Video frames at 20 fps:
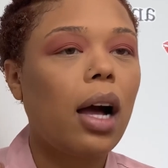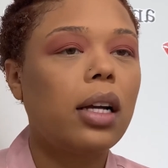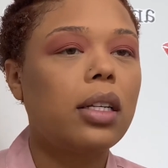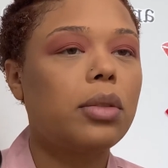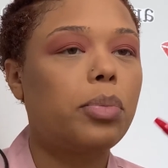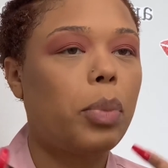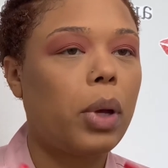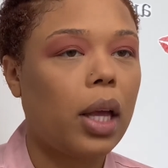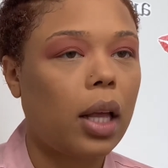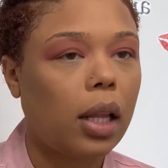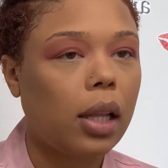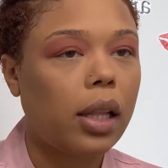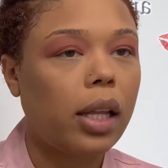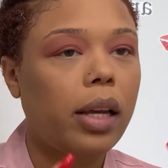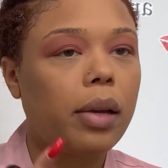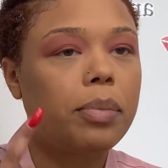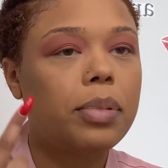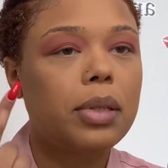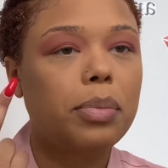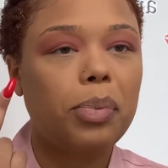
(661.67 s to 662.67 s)
pink
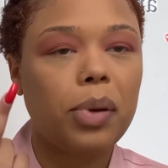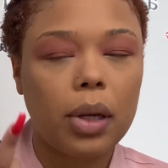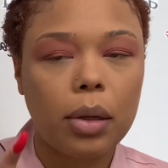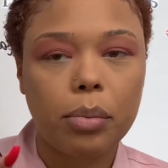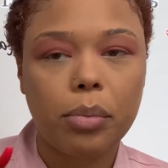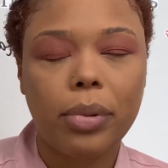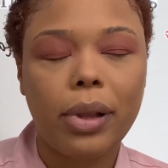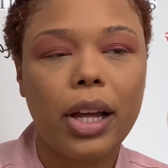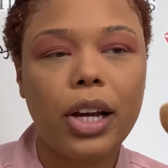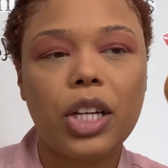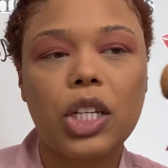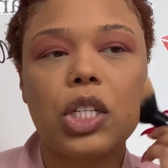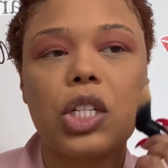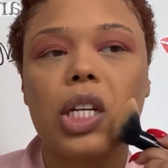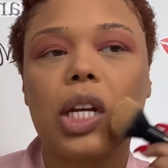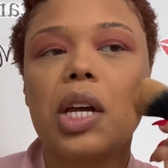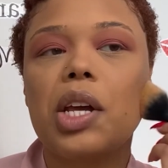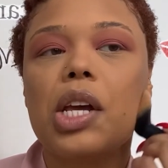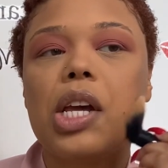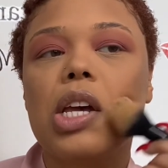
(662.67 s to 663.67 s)
lips, pink blush.
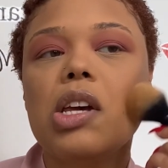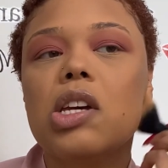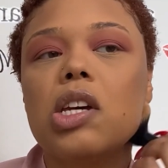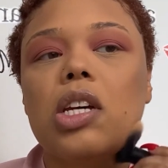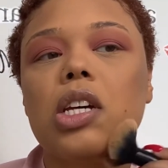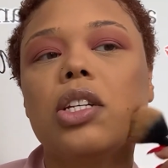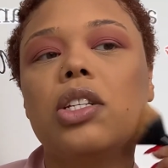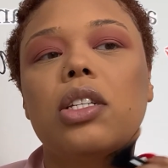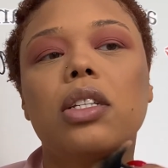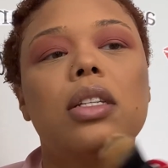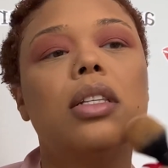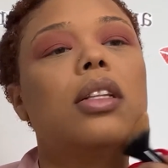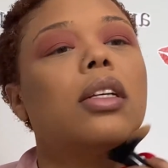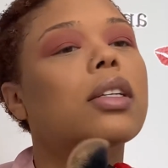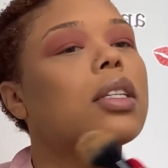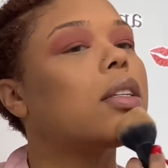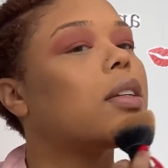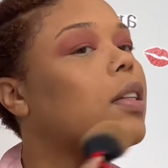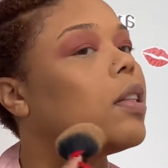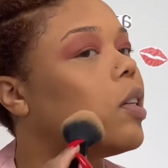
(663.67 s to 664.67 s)
It just looks
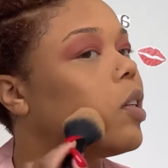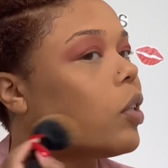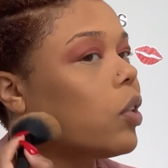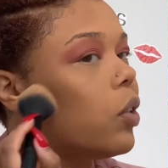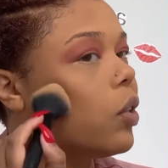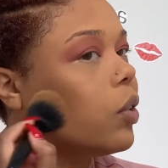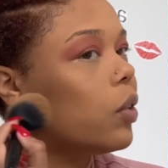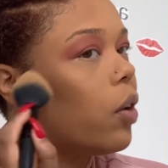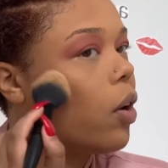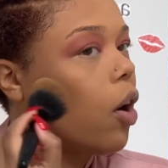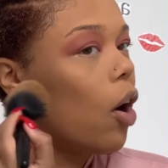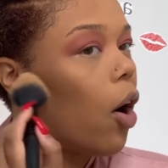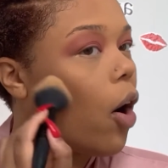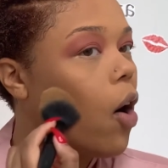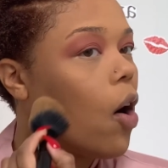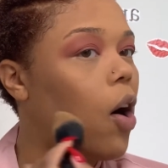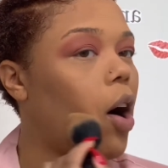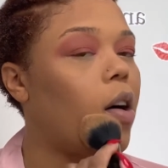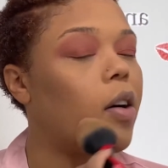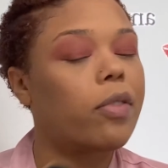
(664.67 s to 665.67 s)
a little
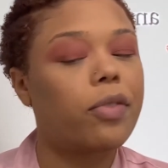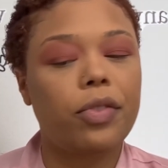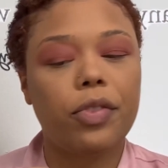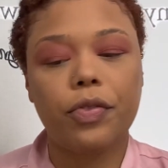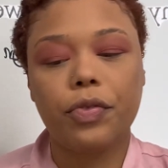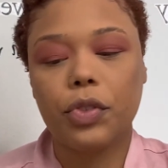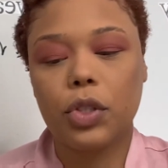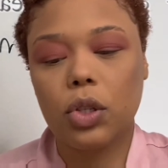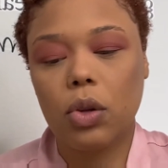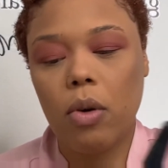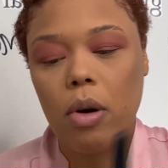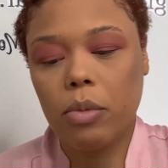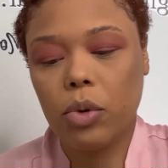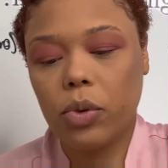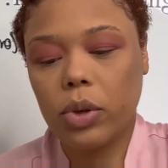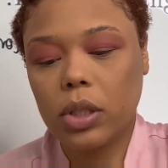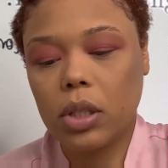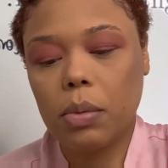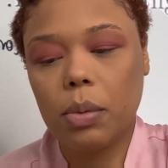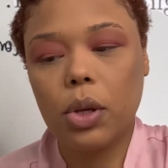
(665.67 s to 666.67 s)
off. So I'm going
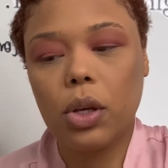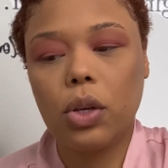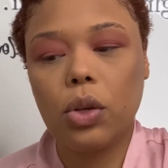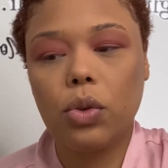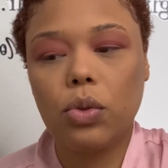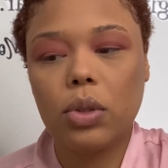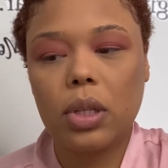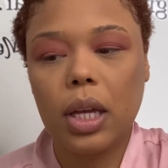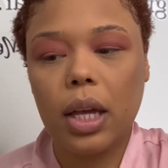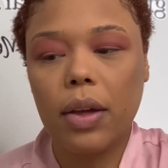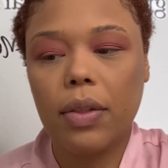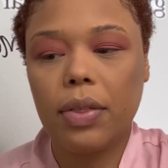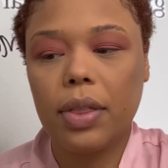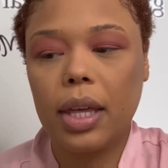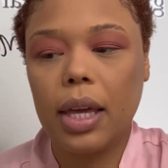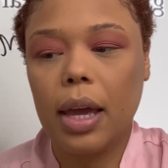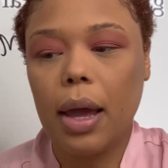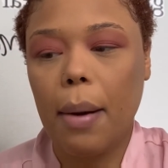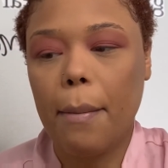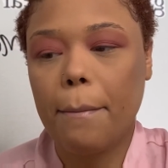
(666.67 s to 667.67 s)
to be using
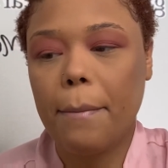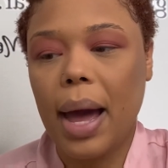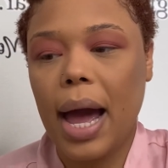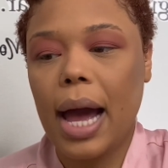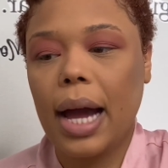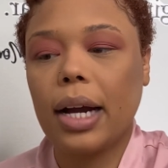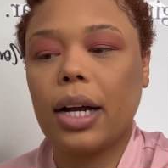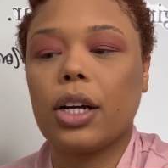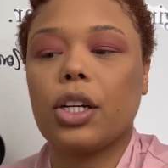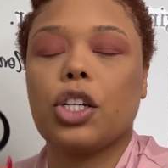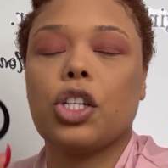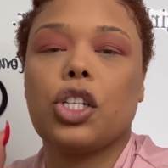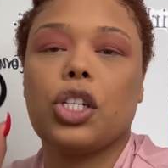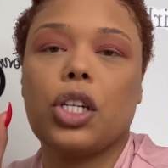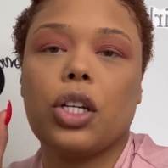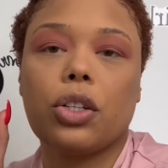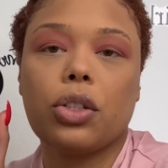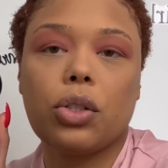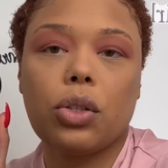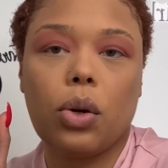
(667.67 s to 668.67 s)
the MAC
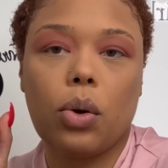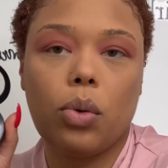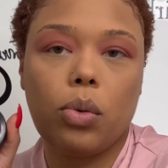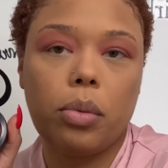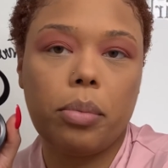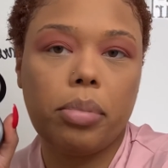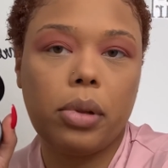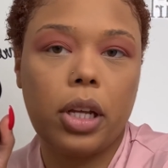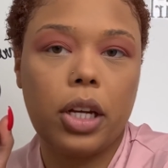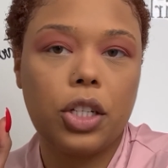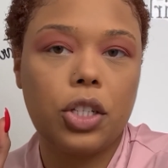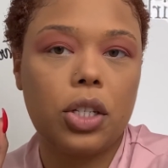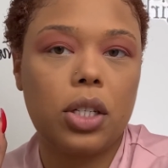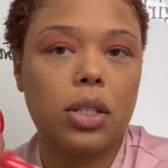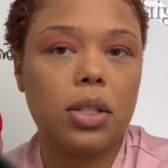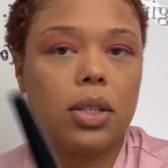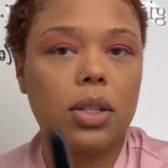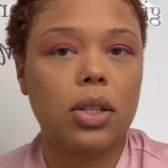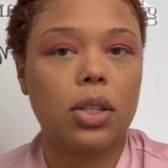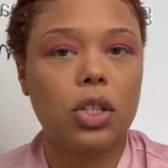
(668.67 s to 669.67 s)
Sheertoned Blush. This is
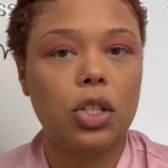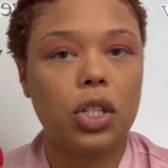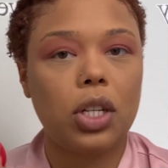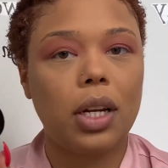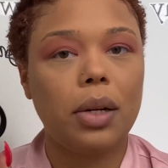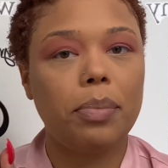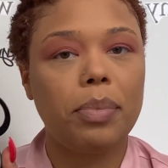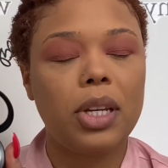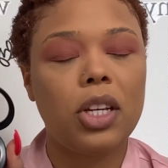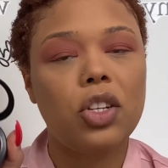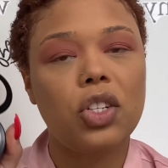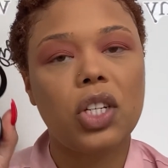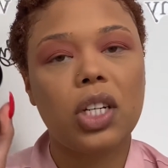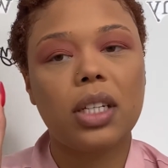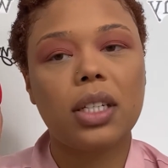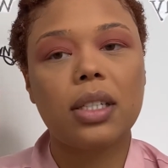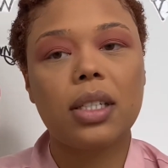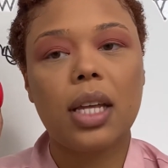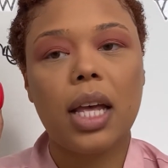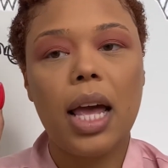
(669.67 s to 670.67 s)
in the shade
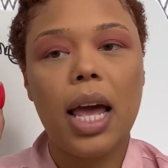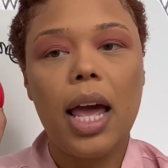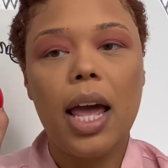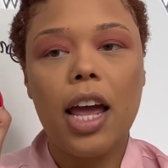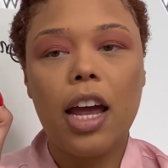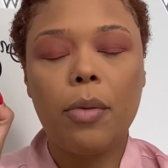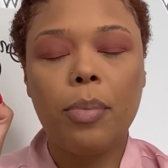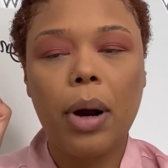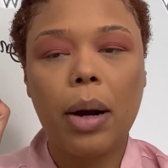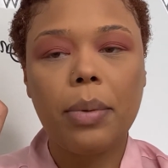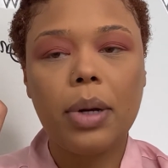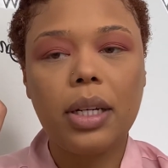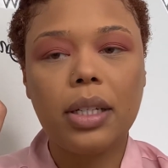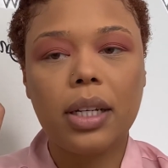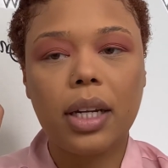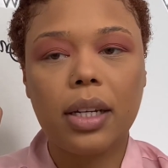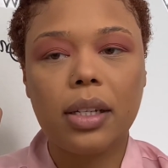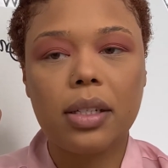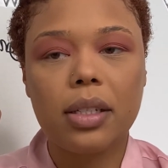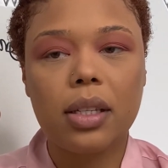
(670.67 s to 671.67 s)
Peaches. It probably
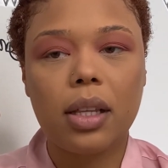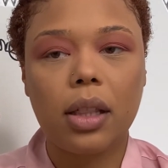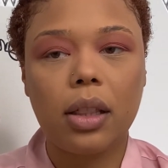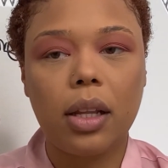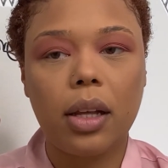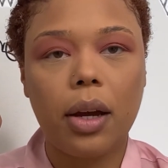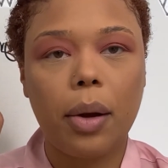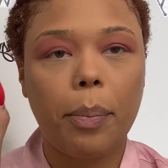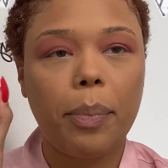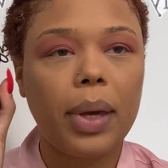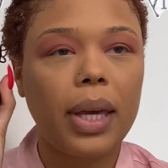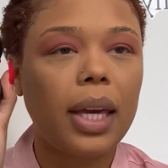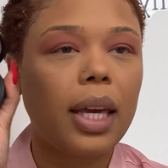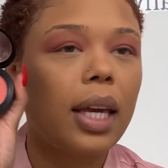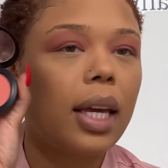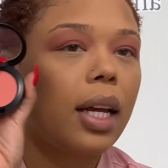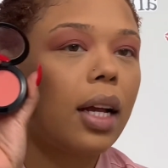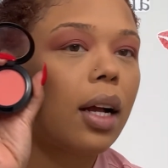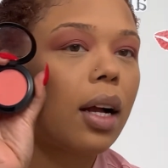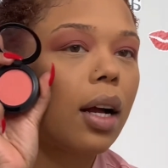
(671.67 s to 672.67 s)
does look pink,